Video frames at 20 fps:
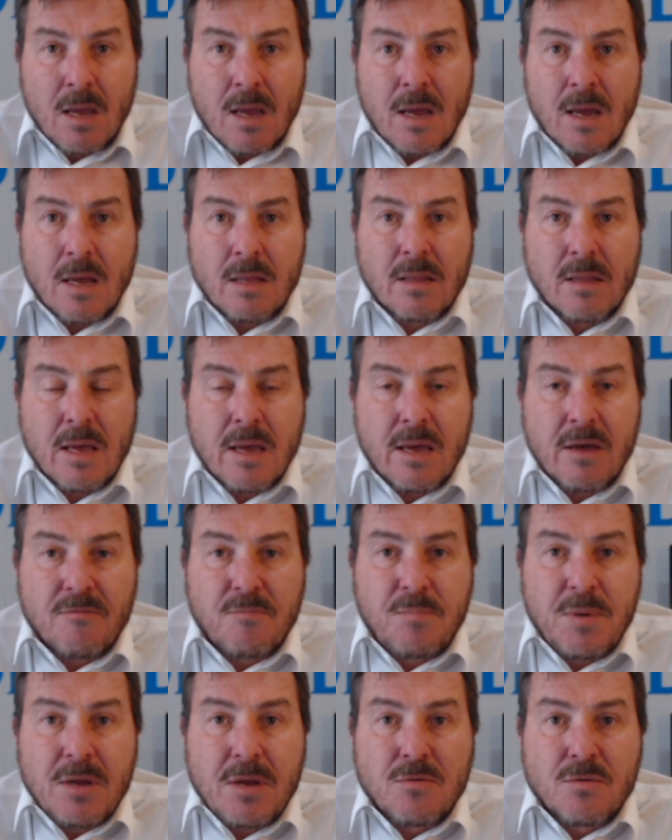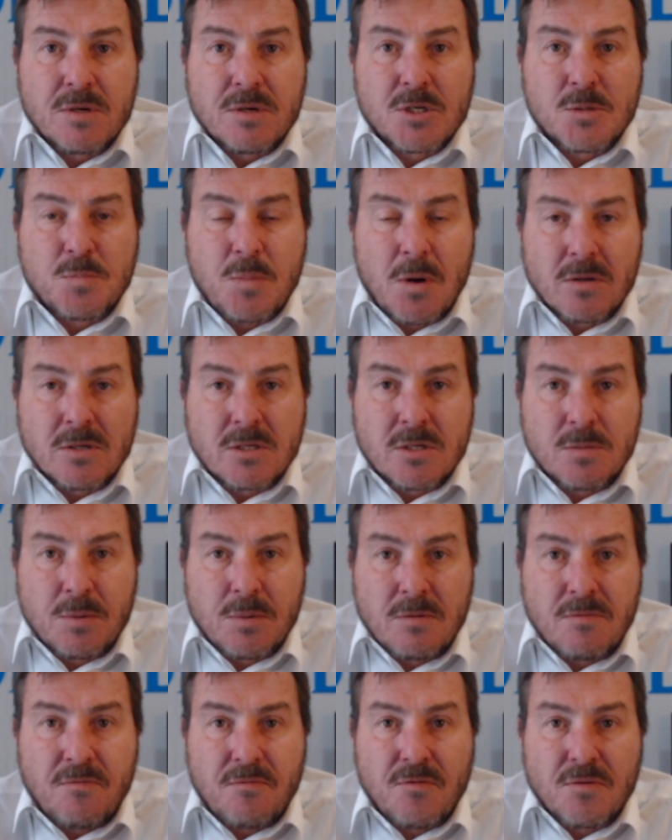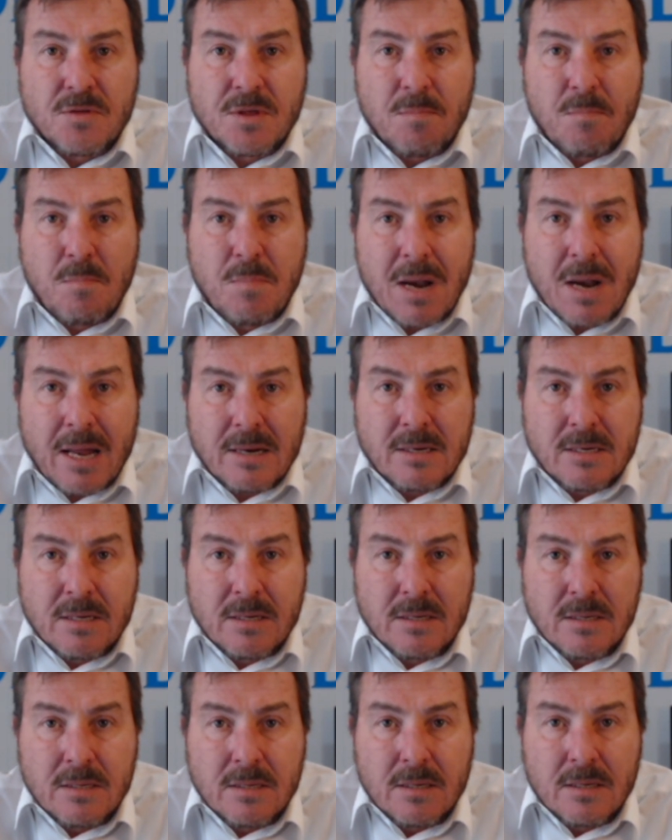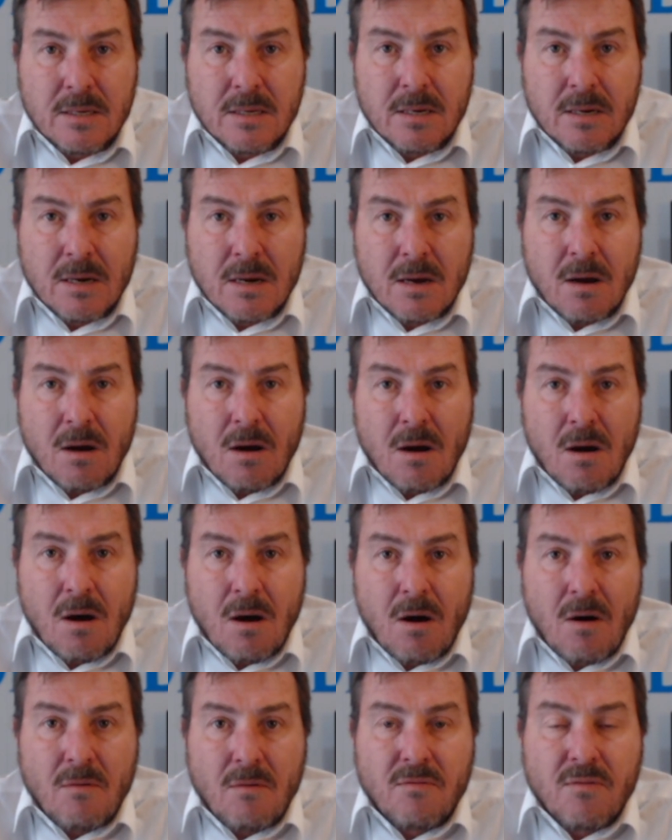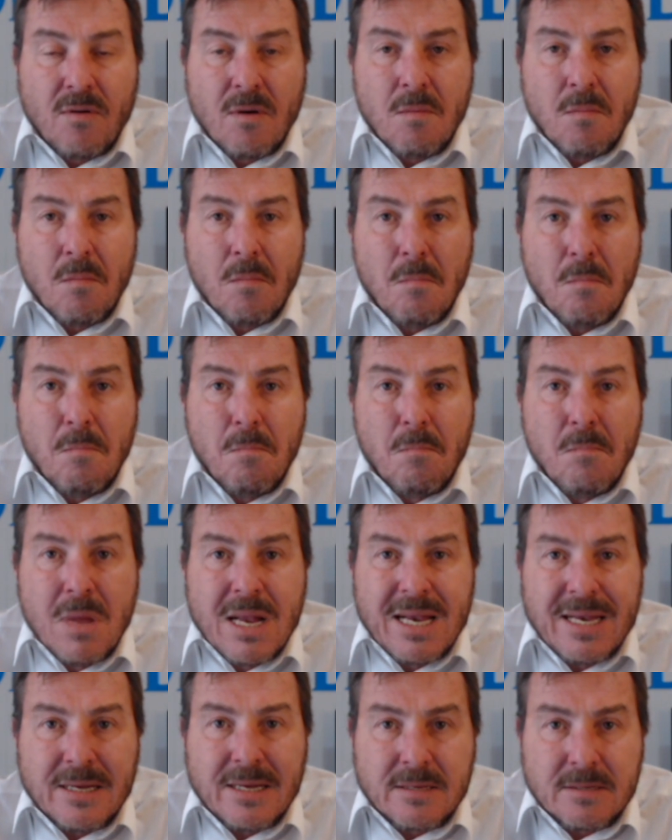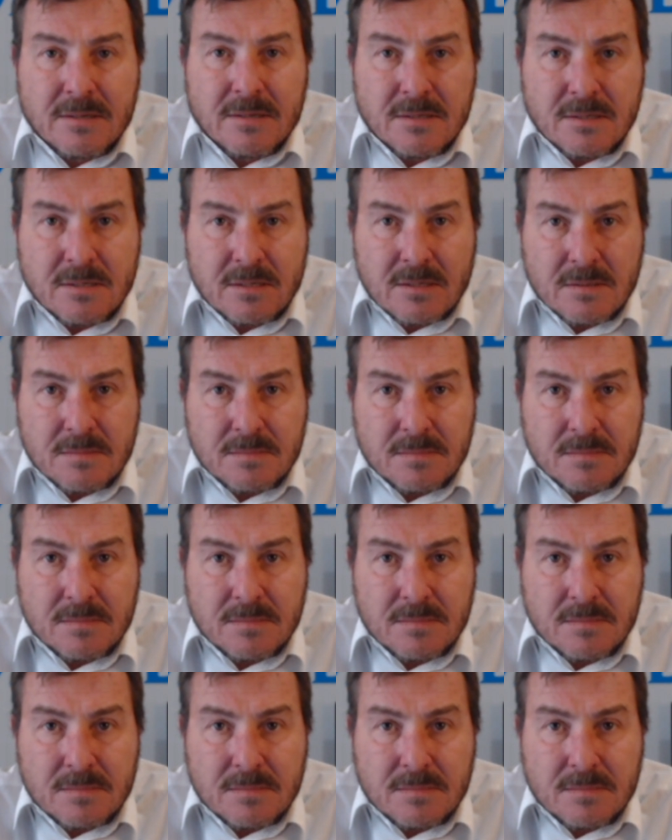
and they have been responsible for the blood of millions.